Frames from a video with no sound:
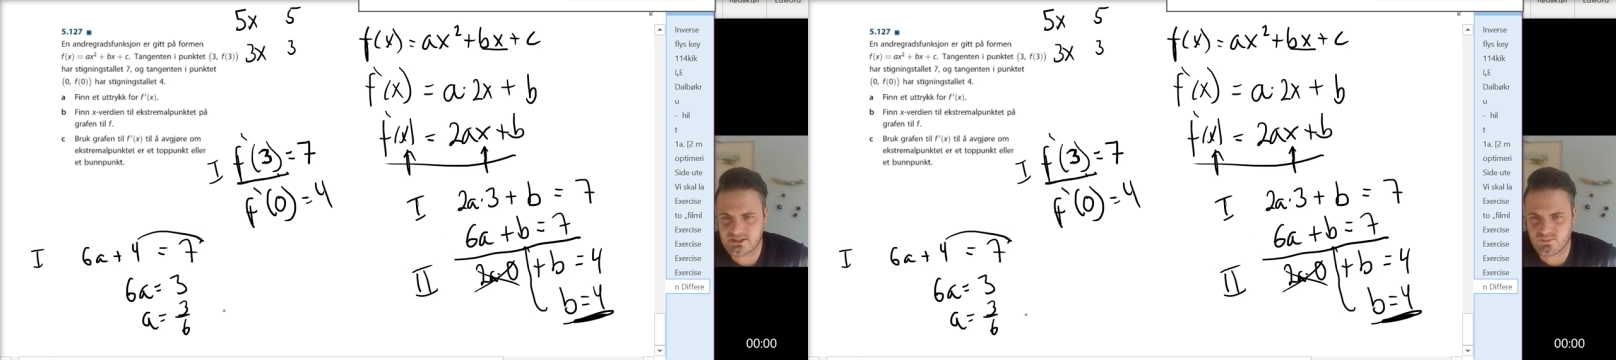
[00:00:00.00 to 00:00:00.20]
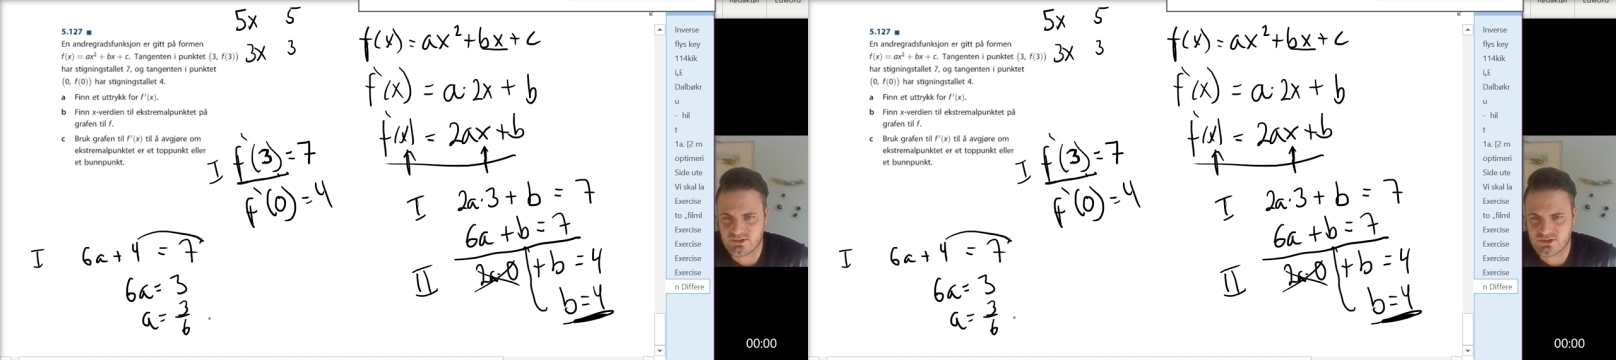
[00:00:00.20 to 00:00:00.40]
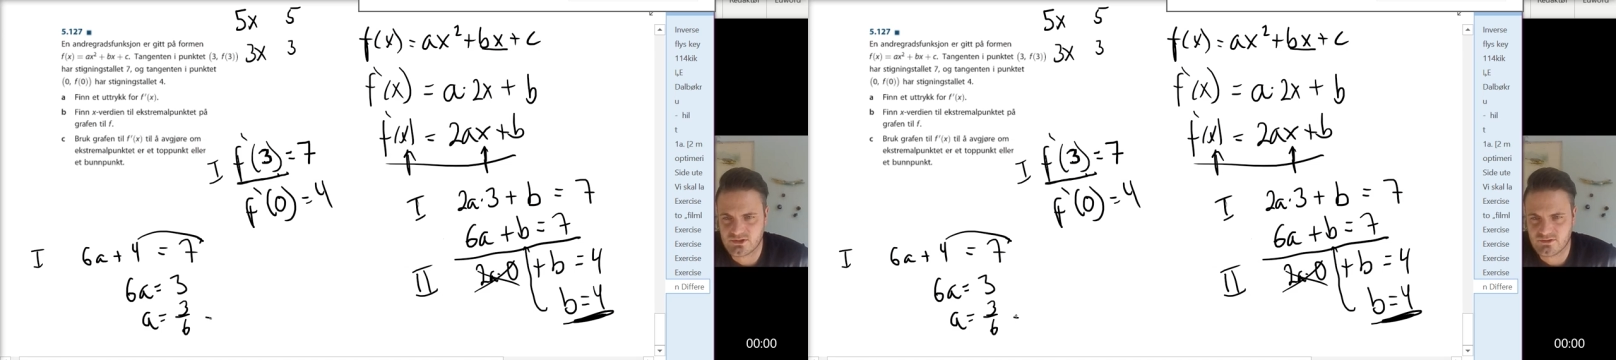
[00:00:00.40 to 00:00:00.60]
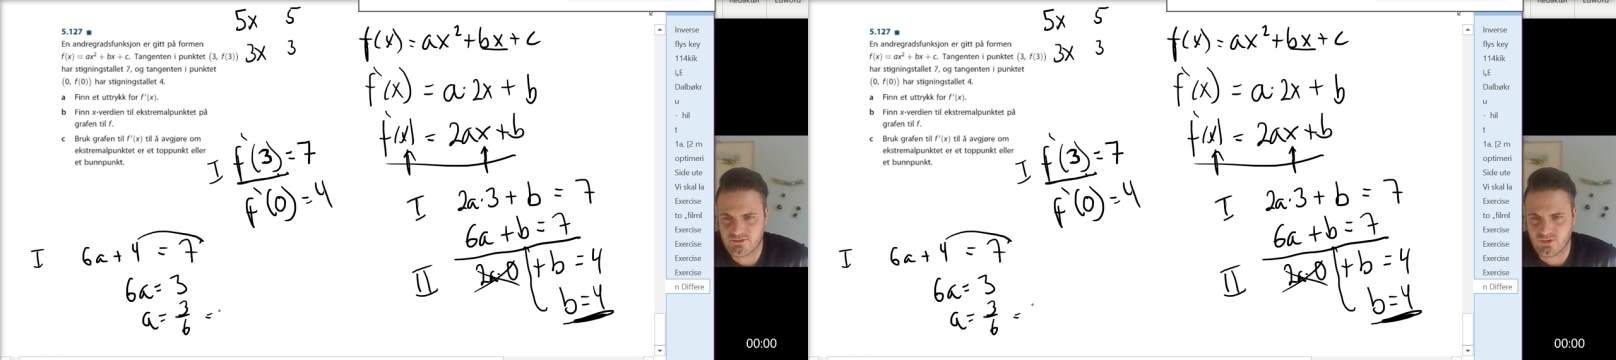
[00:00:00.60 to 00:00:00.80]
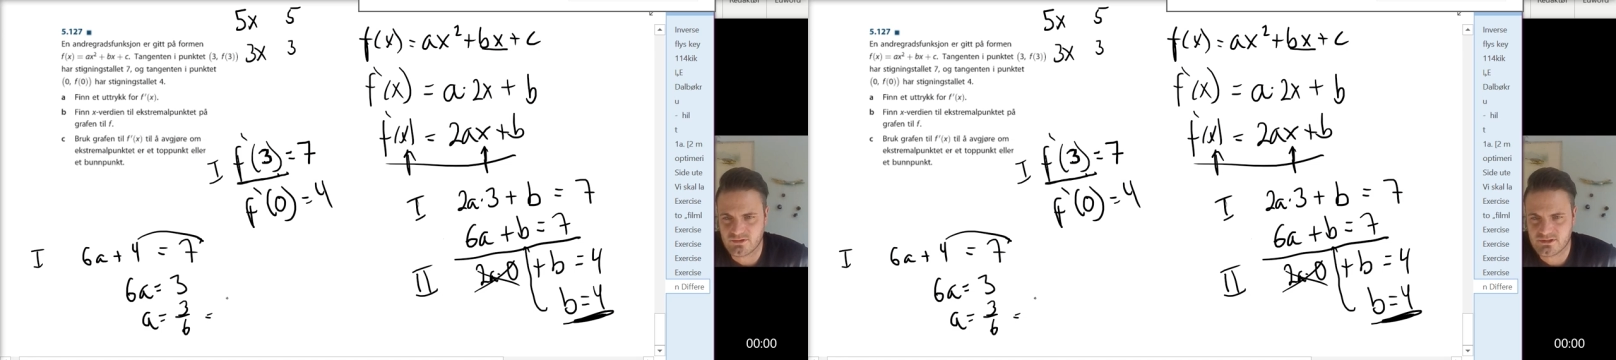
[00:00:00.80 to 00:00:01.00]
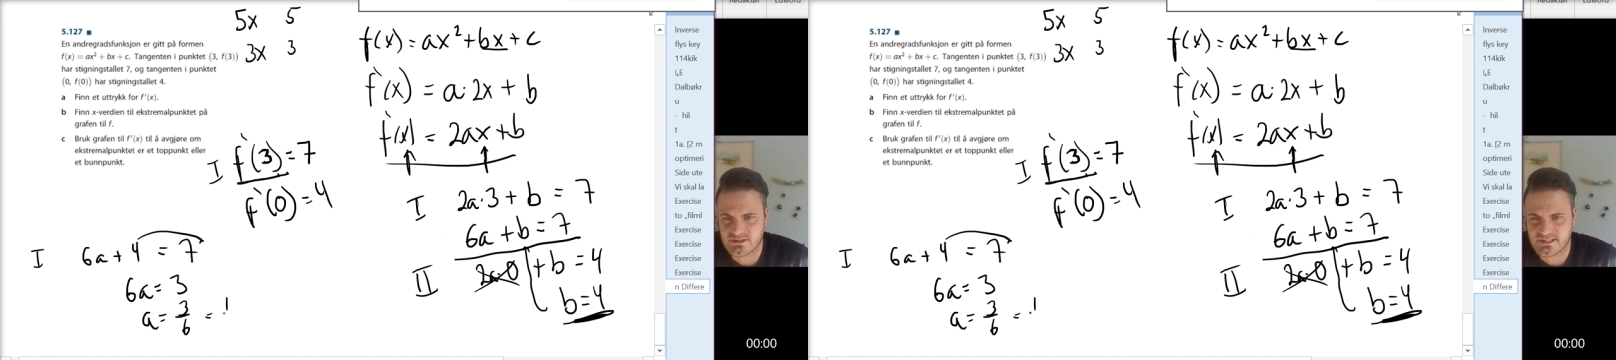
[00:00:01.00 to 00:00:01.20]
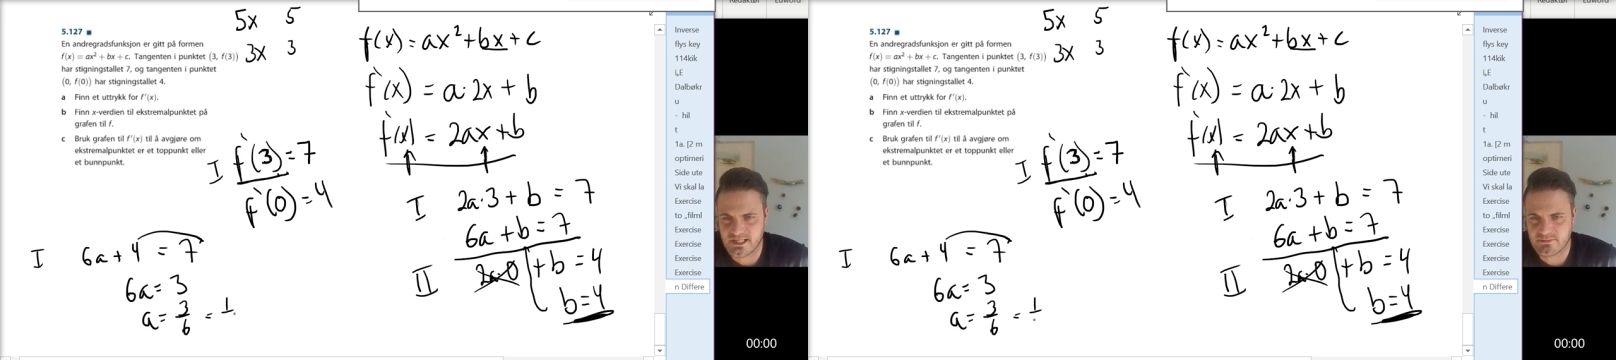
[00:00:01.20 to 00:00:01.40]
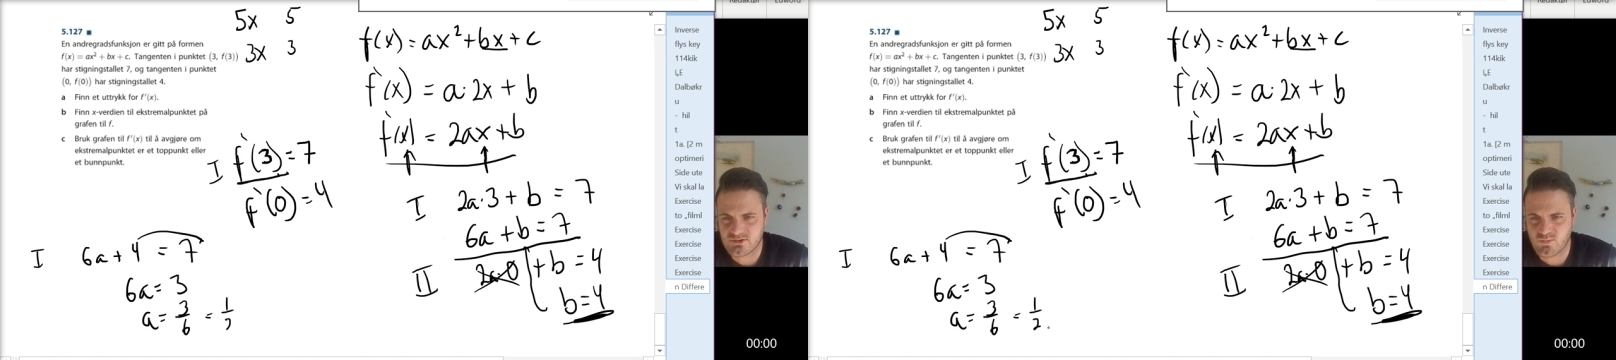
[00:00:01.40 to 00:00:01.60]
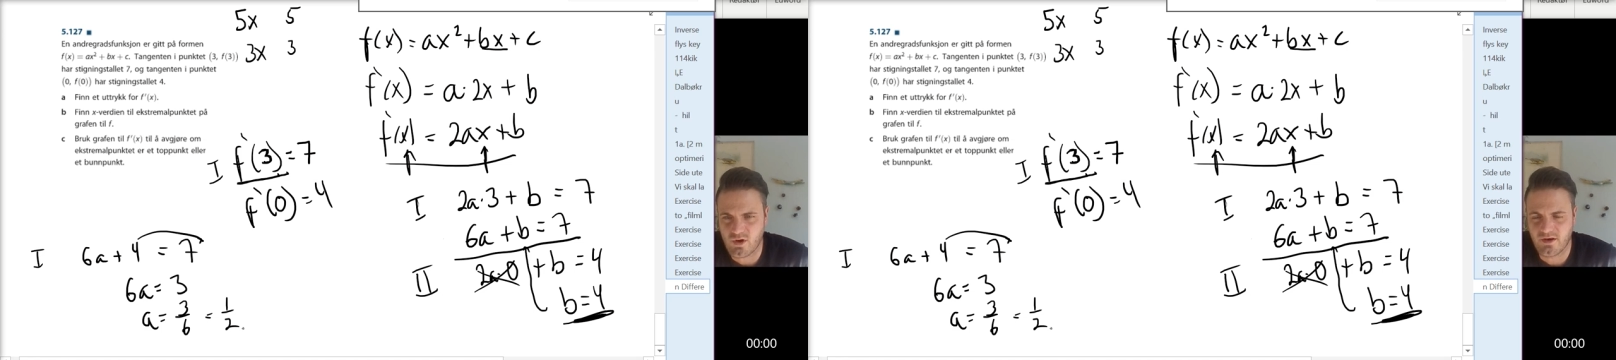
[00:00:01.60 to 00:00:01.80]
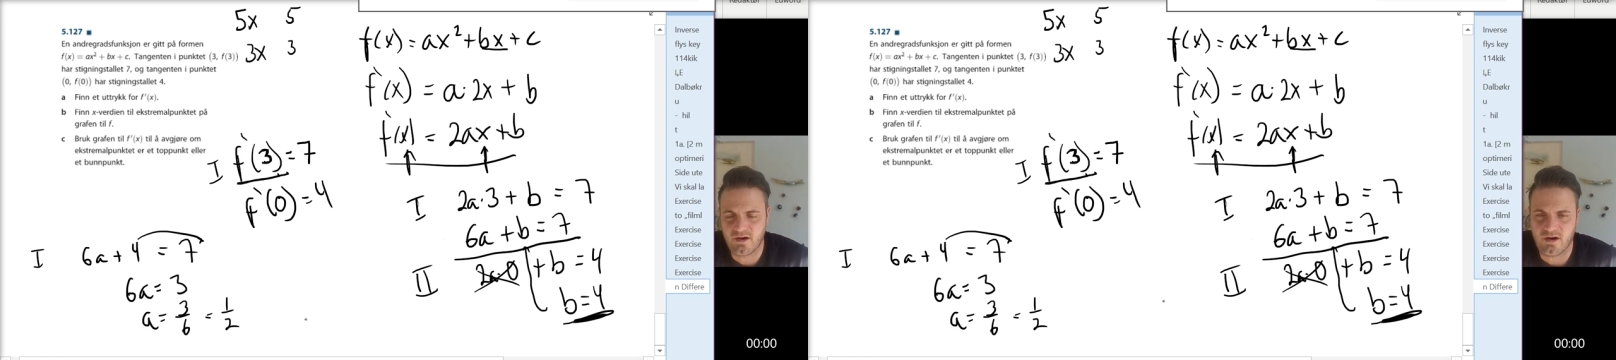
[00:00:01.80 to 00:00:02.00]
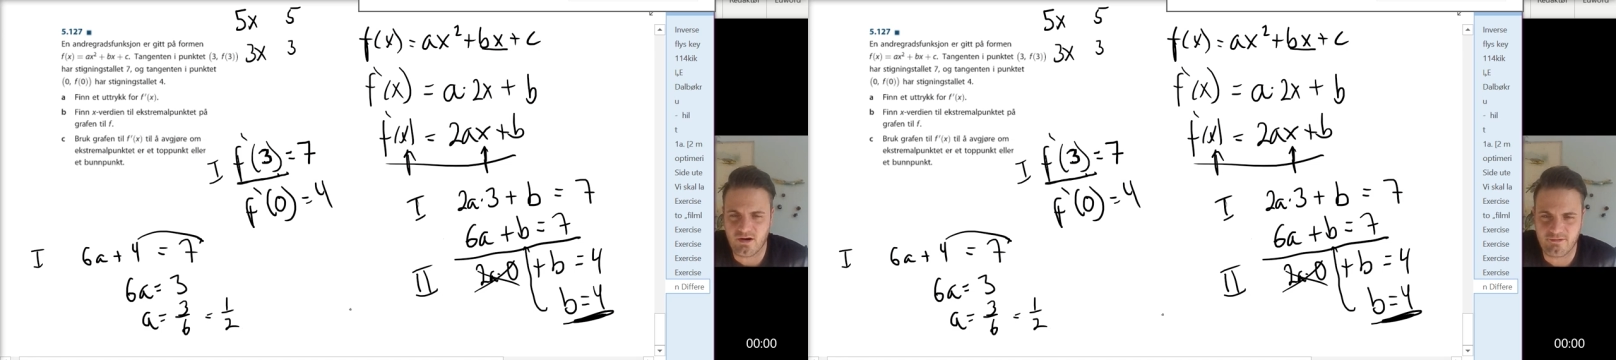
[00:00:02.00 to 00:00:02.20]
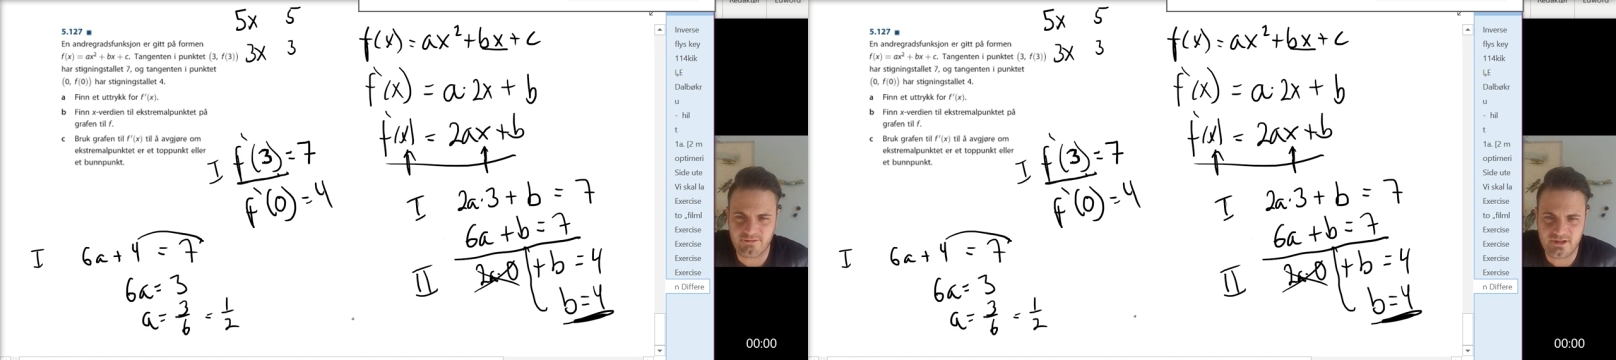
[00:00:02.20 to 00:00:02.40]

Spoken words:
which is of course the same as 1/2.